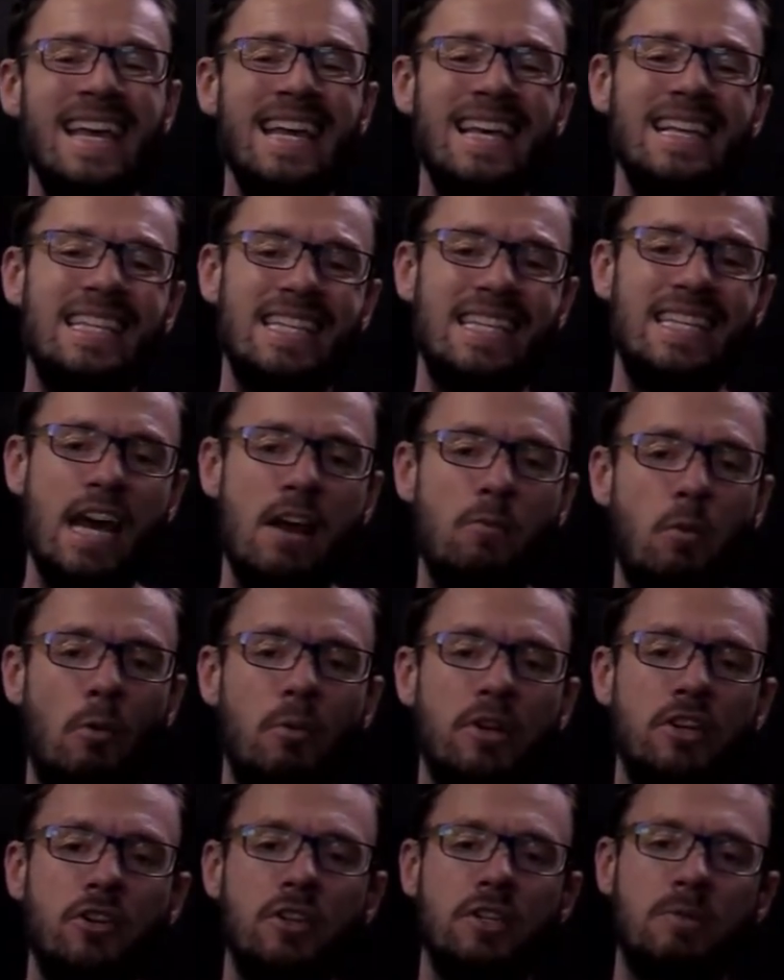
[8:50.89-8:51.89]
instead what
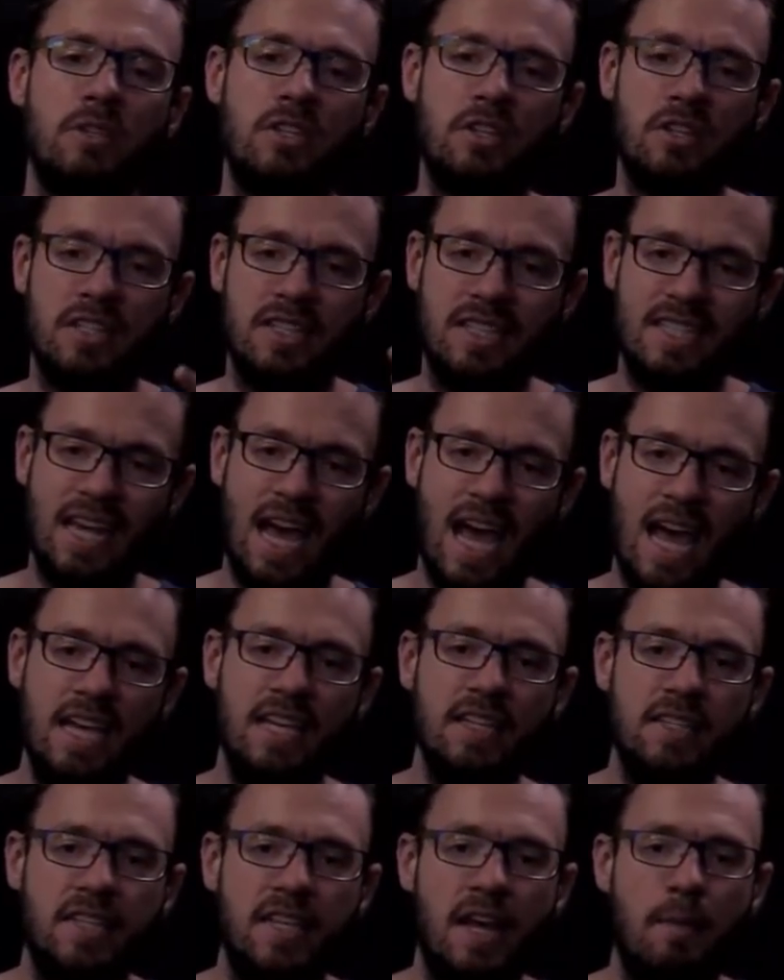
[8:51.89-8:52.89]
we do is we sort of
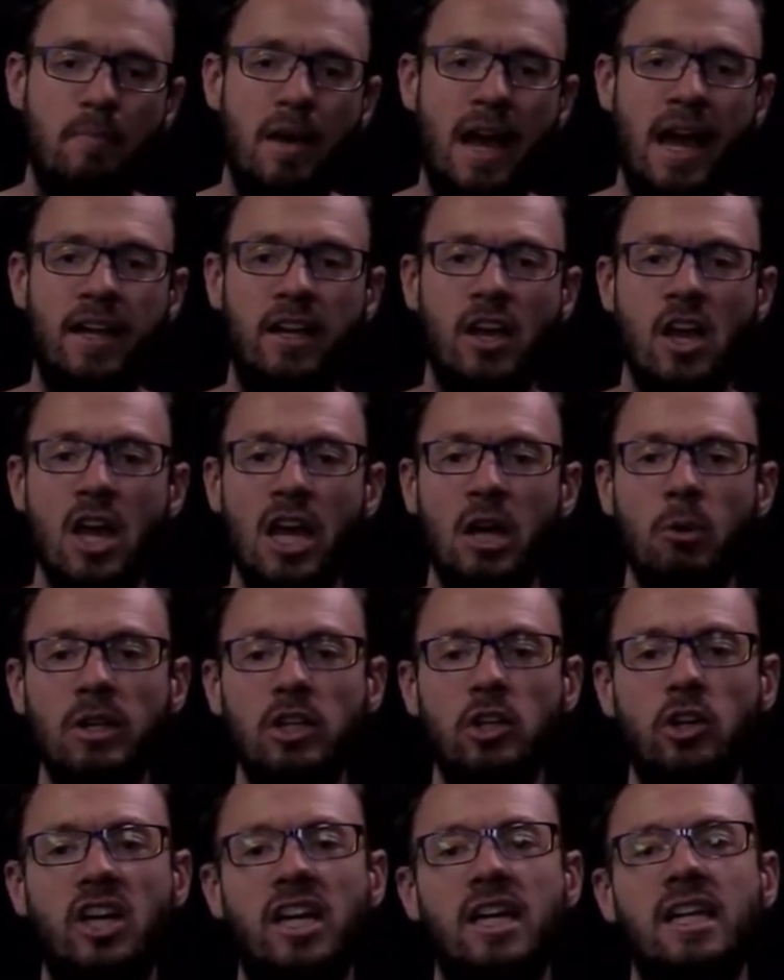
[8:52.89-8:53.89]
take a step back, we
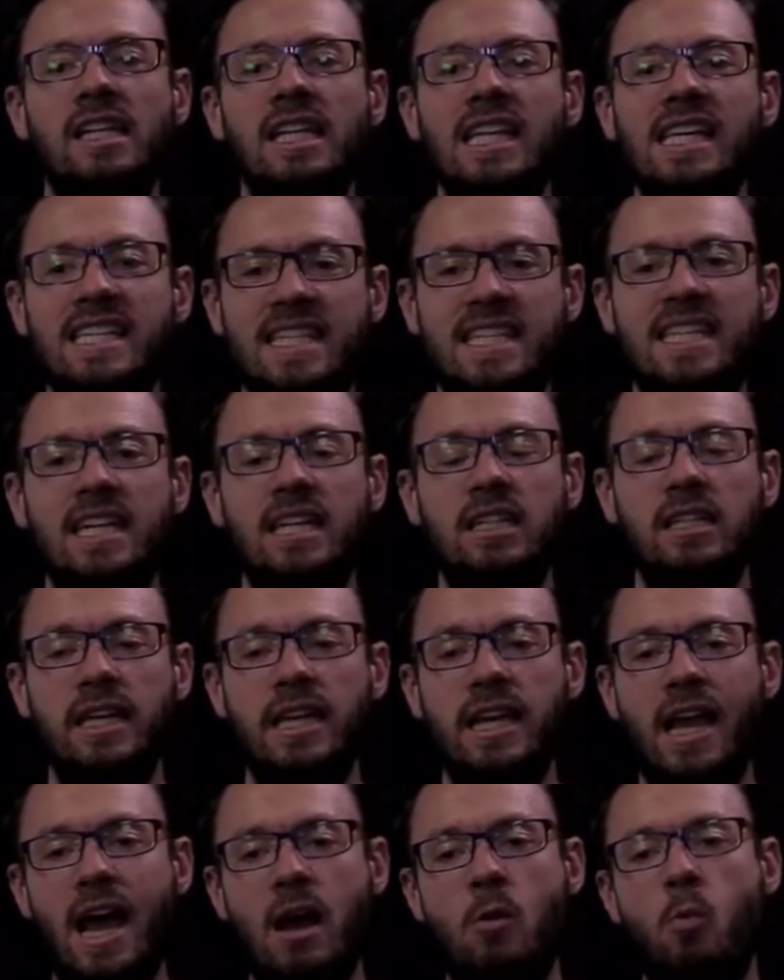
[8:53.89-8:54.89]
look
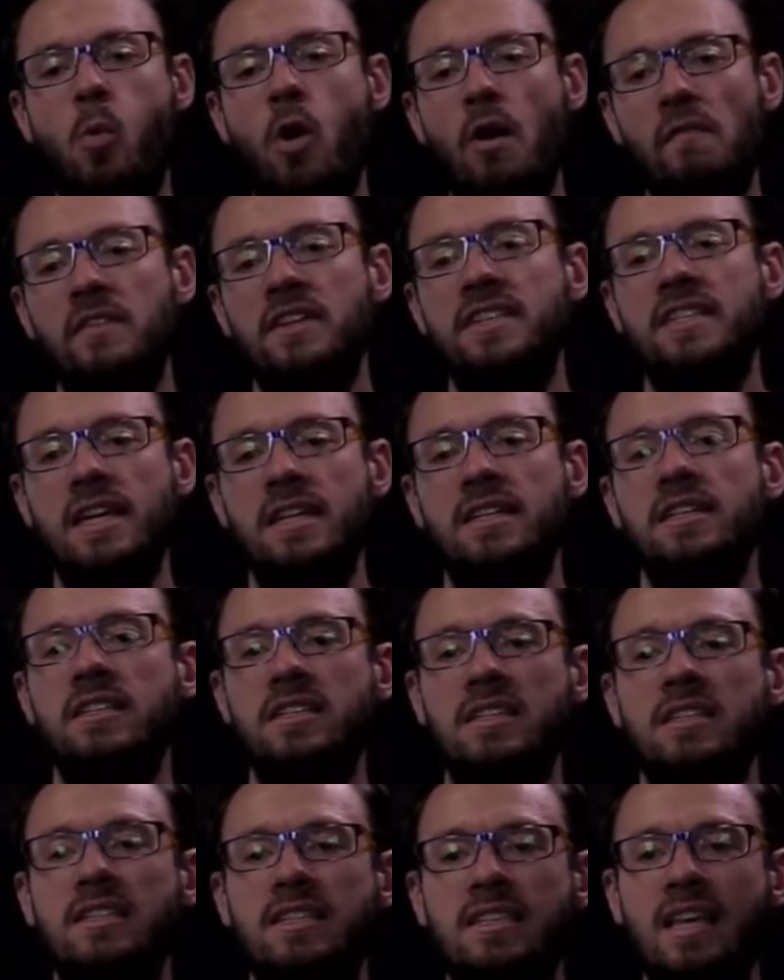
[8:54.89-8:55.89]
holistically at what the
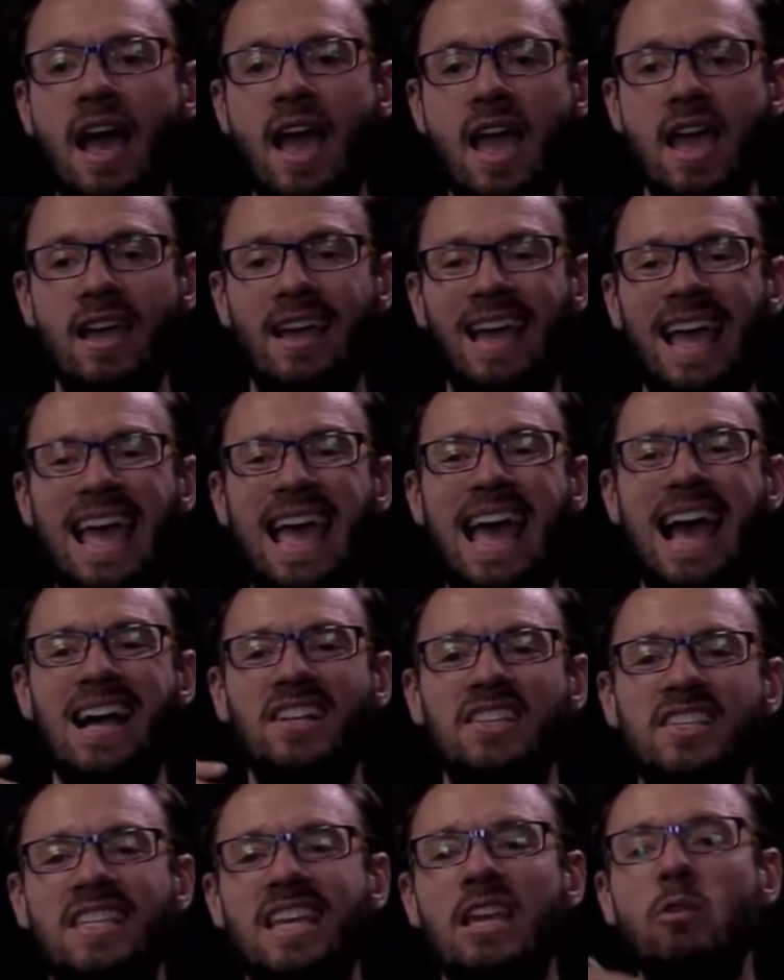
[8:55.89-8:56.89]
sentence is saying
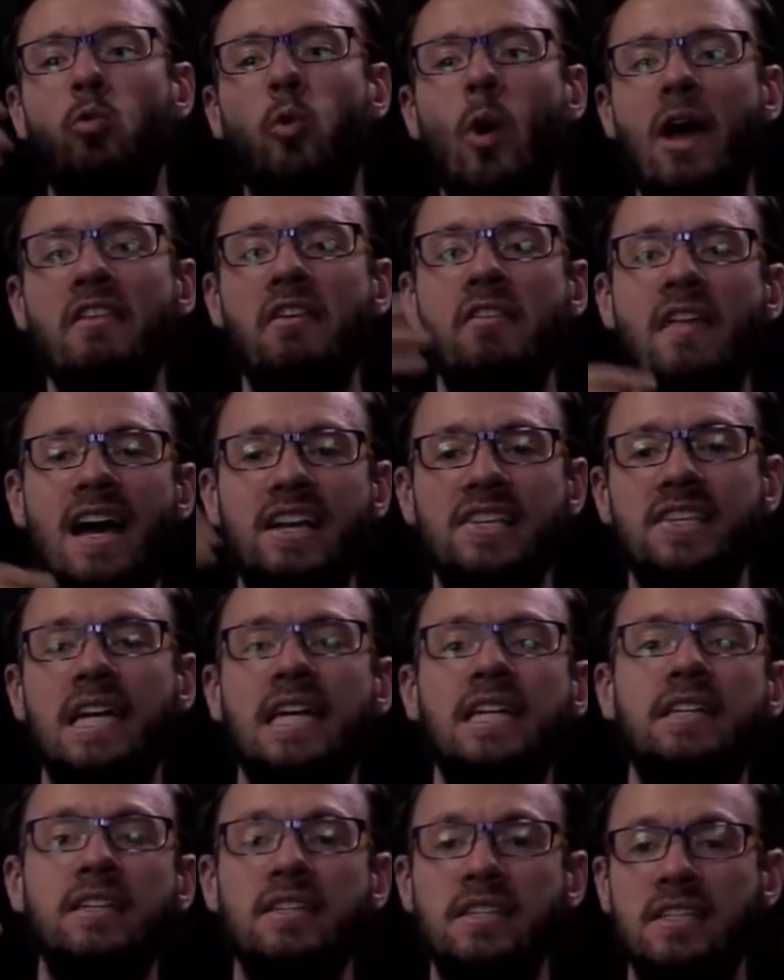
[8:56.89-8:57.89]
and see whether that
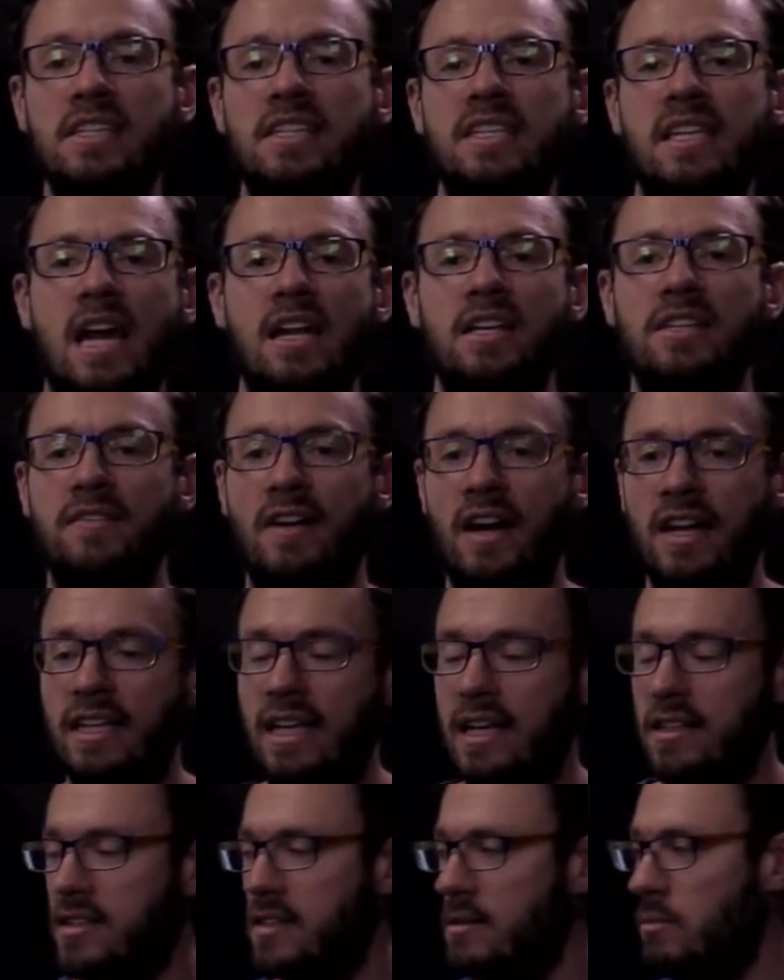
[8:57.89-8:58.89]
sentence is satisfied
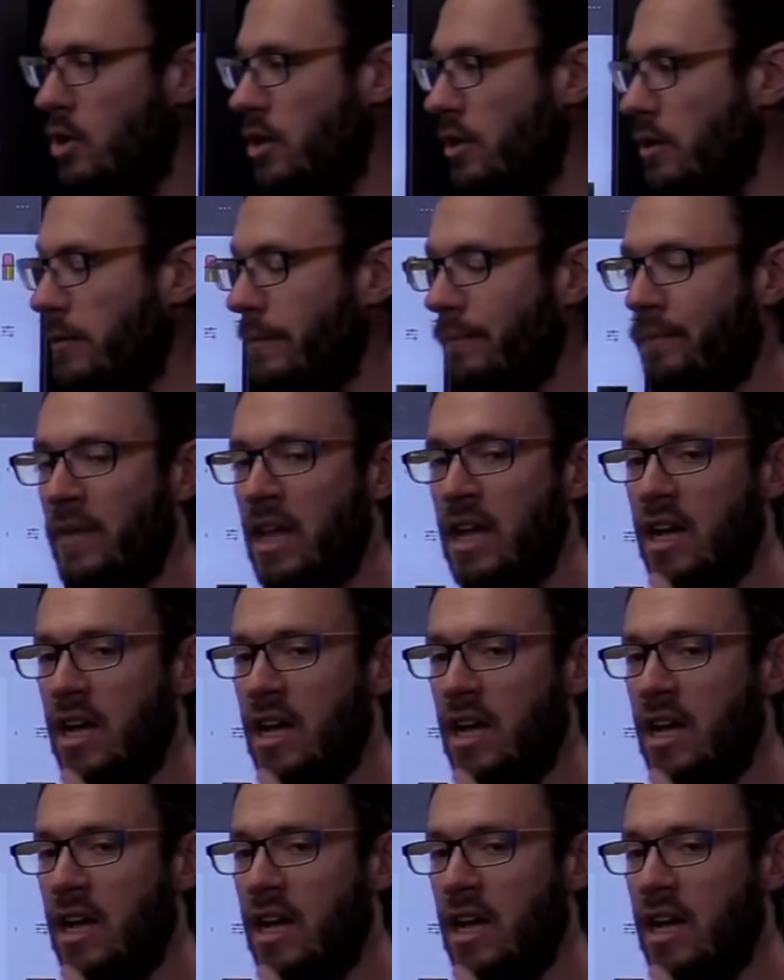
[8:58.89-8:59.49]
against the model.